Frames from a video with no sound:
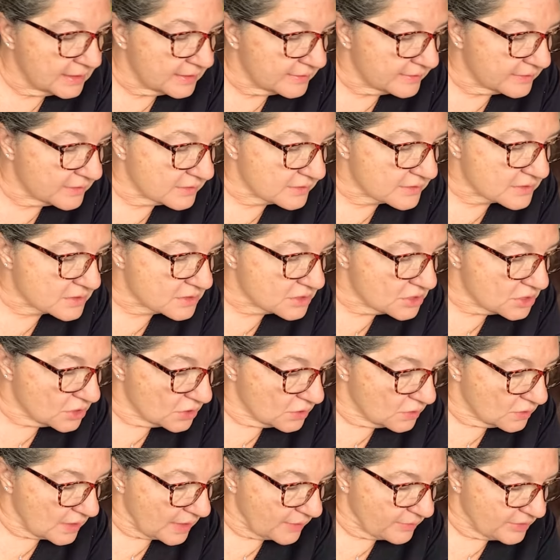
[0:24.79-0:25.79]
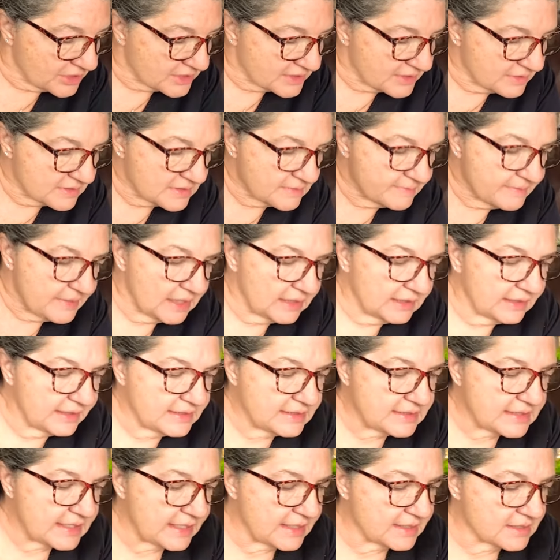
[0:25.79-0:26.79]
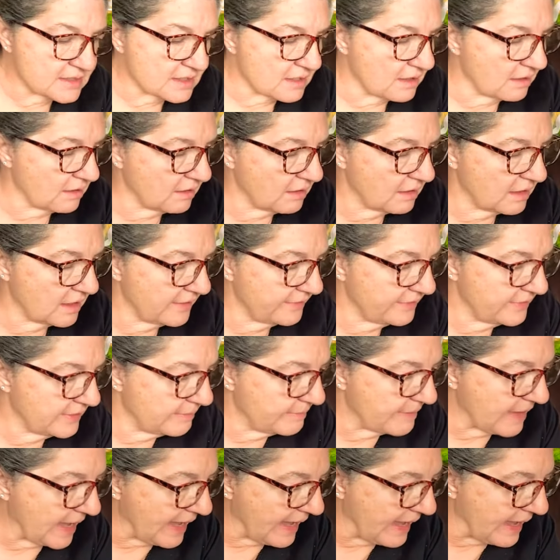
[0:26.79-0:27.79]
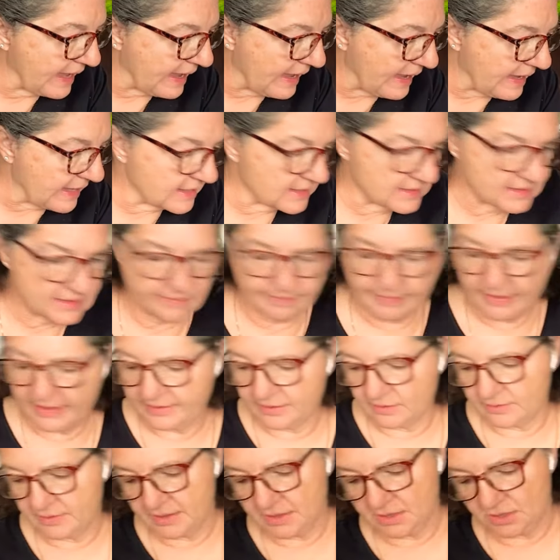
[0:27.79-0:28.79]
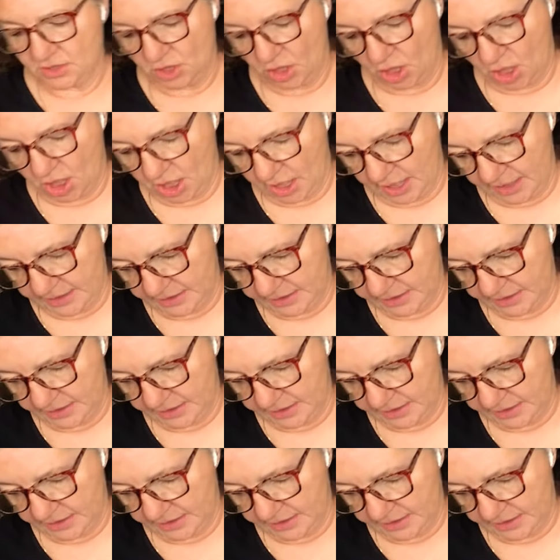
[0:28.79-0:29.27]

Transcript: There's no, I wish there was mailing dates on the bags, but there is not.